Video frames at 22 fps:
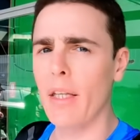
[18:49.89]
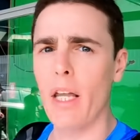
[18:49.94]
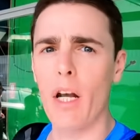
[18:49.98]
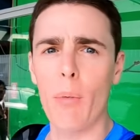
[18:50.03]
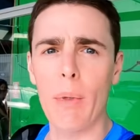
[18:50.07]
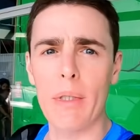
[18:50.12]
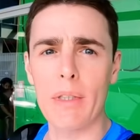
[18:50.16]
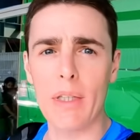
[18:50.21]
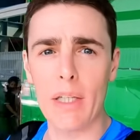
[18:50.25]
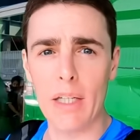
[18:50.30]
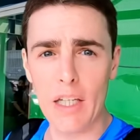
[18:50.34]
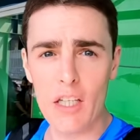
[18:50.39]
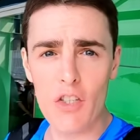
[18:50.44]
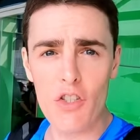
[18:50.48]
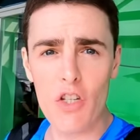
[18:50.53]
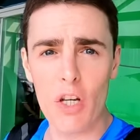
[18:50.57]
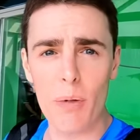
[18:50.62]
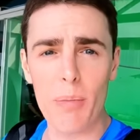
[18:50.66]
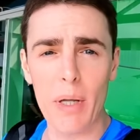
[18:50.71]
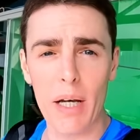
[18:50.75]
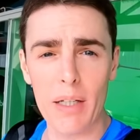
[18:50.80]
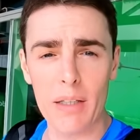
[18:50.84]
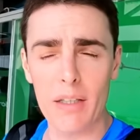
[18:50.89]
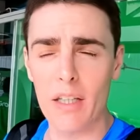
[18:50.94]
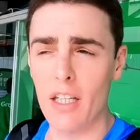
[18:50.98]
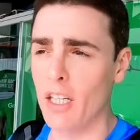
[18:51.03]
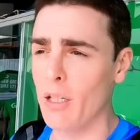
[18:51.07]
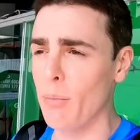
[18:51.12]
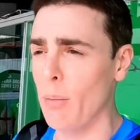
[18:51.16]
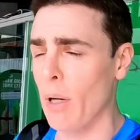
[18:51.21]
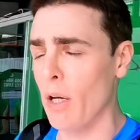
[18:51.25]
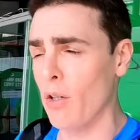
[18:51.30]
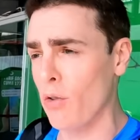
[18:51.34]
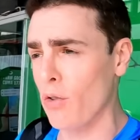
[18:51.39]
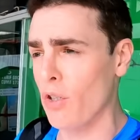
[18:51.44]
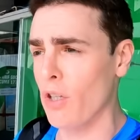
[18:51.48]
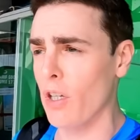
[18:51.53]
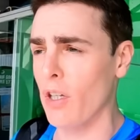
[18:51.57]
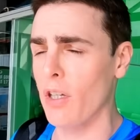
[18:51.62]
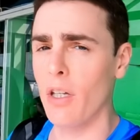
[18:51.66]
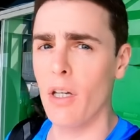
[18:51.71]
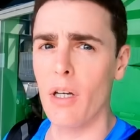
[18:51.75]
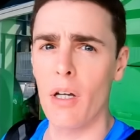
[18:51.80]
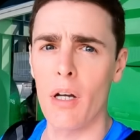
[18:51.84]
Then I went to Egypt. They had Careem. I used
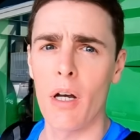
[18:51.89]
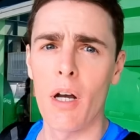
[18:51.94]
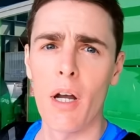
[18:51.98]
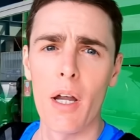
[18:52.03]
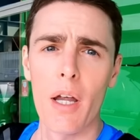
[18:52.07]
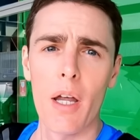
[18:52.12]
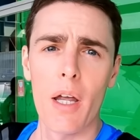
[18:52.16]
it there.